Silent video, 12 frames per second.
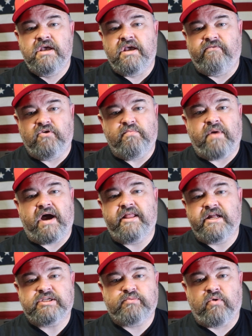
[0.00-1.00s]
If you buy
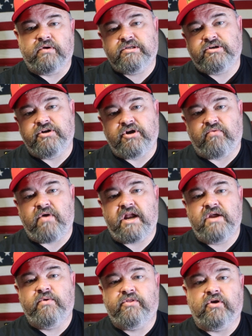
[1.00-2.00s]
that Sportster and you're
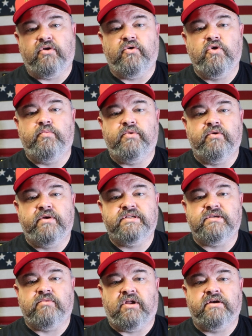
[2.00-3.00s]
riding with a group doing
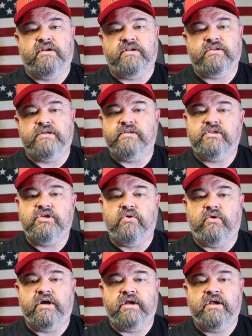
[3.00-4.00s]
some long distance
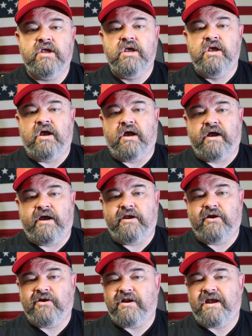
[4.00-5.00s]
touring,
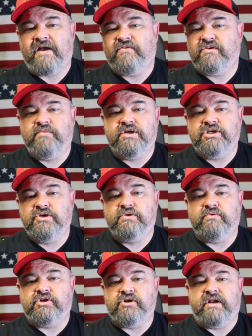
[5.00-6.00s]
you're going to have some
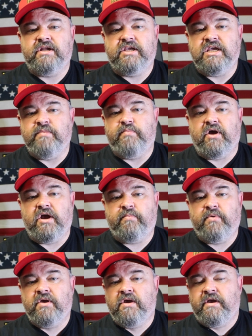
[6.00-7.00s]
issues with trying to keep
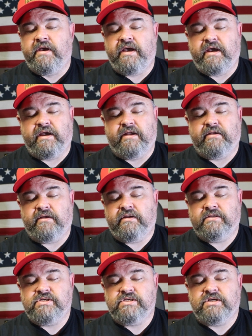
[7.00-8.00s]
up, and
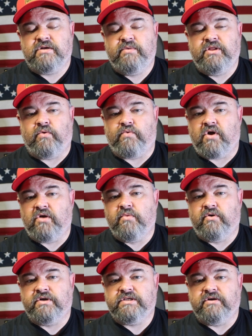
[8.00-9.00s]
it's just going to be the wrong
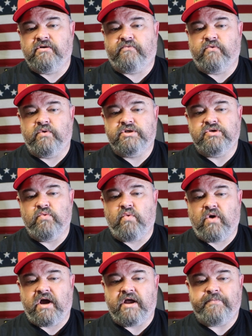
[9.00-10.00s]
motorcycle for what you
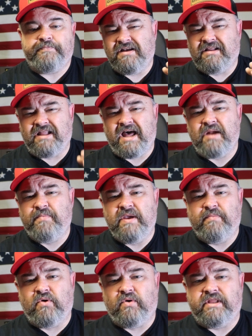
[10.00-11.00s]
want. A lot of
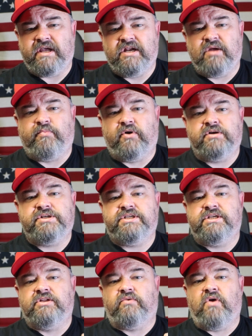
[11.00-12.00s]
people, when they end up
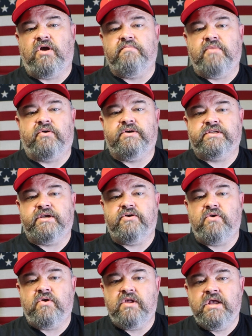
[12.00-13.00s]
purchasing the wrong
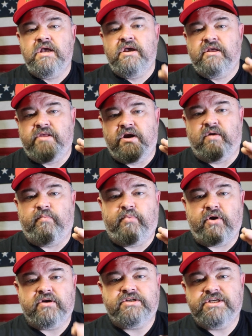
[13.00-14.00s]
motorcycle, they're
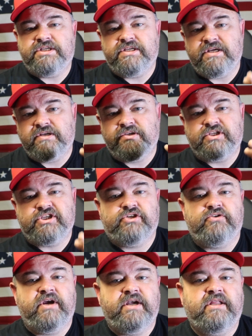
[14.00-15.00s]
purchasing
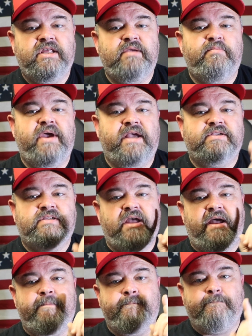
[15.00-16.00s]
strictly based
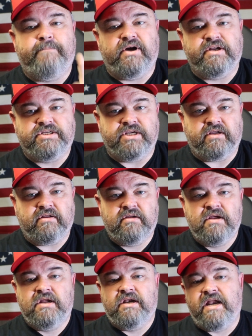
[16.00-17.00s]
on budget.
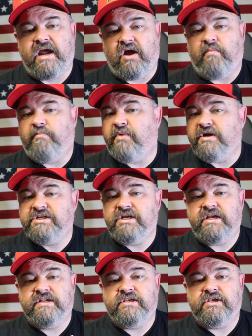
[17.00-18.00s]
Now,
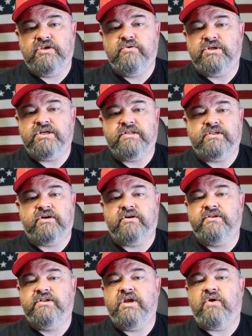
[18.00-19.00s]
budget is a huge
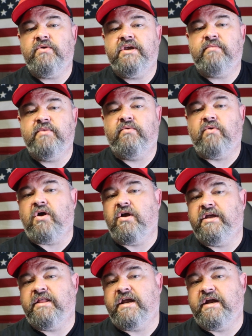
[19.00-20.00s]
concern. Don't get me
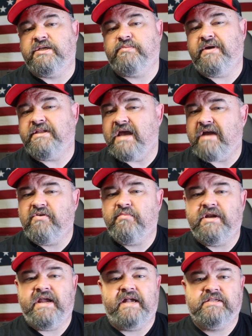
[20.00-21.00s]
wrong in that aspect.
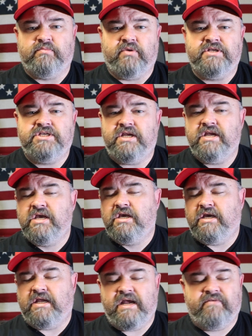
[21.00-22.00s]
Everybody has a budget
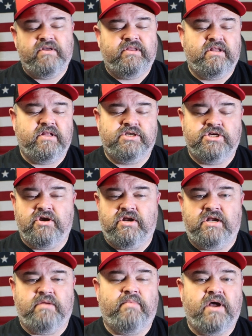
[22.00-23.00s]
and everything that you're going
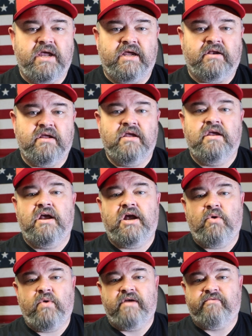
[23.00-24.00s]
to end up buying.
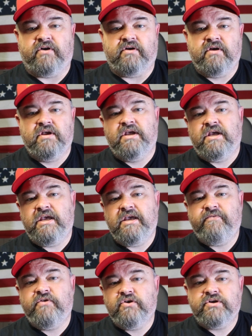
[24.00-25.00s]
However,
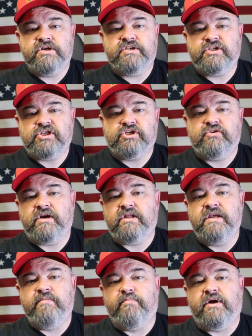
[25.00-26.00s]
if you're just
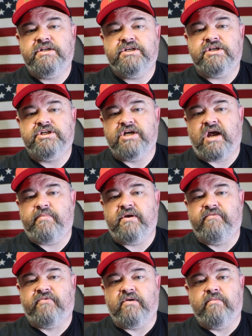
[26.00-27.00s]
strictly budget
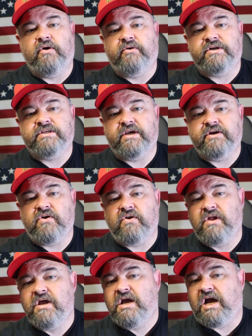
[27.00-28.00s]
shopping for a
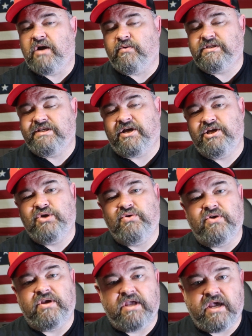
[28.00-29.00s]
motorcycle, I will tell you,
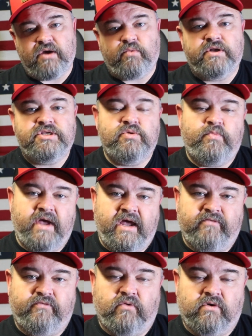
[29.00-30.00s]
you get what you
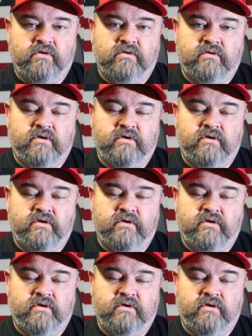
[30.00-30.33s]
pay for.